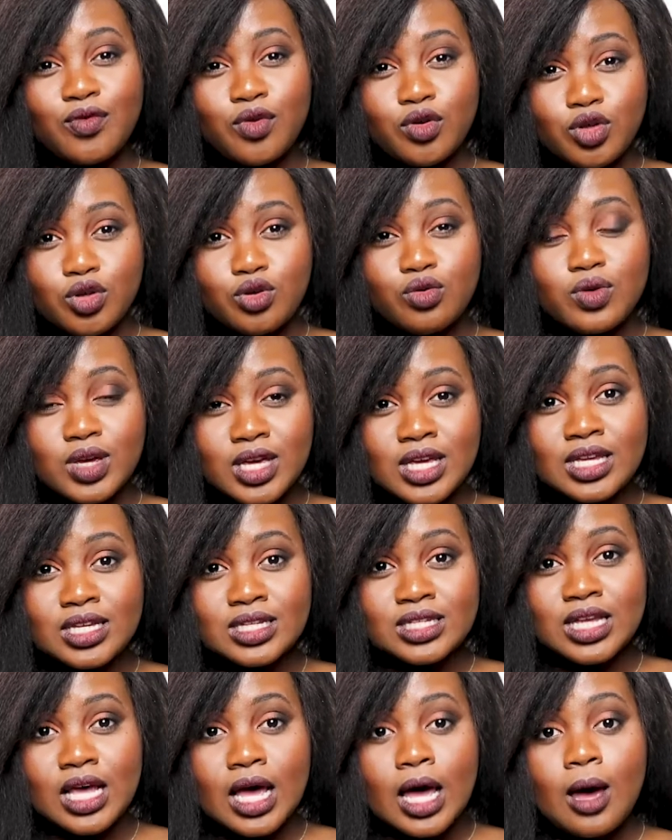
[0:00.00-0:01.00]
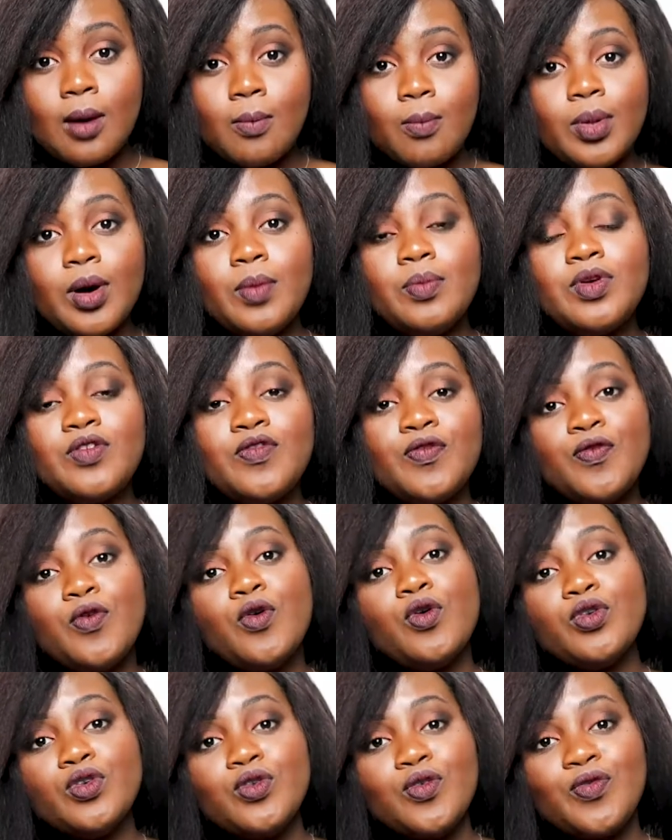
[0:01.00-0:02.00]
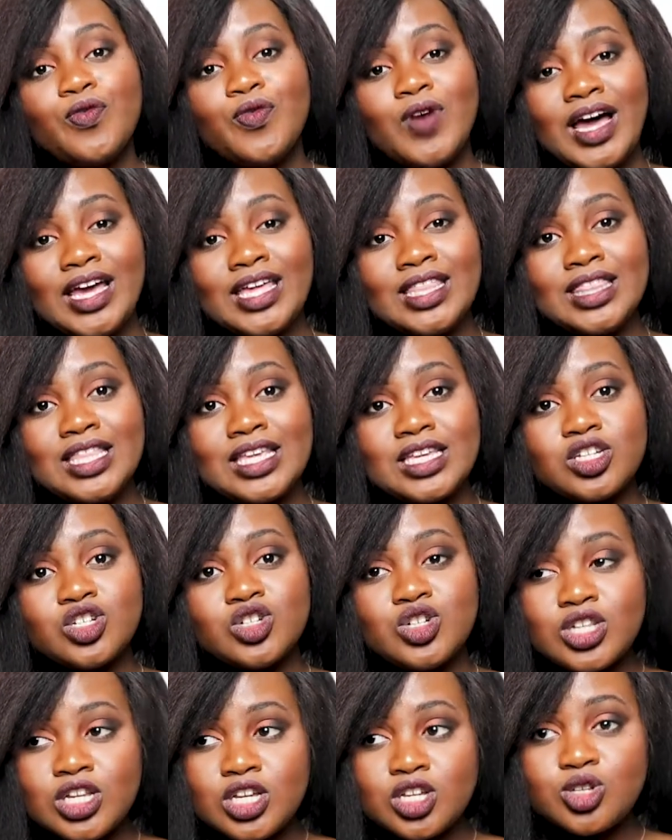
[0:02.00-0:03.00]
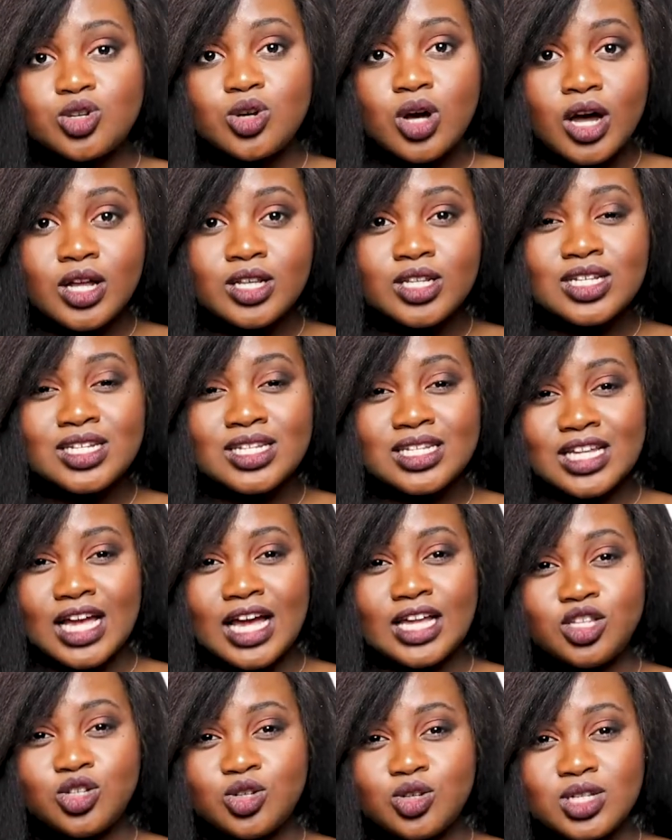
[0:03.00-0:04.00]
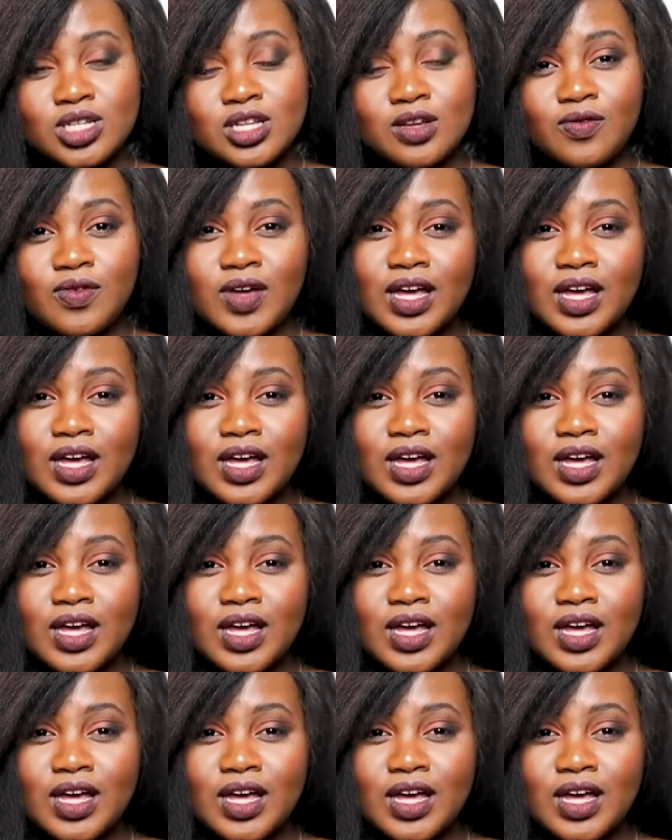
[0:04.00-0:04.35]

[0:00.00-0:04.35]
for you is. But before you find this, you need to understand yourself.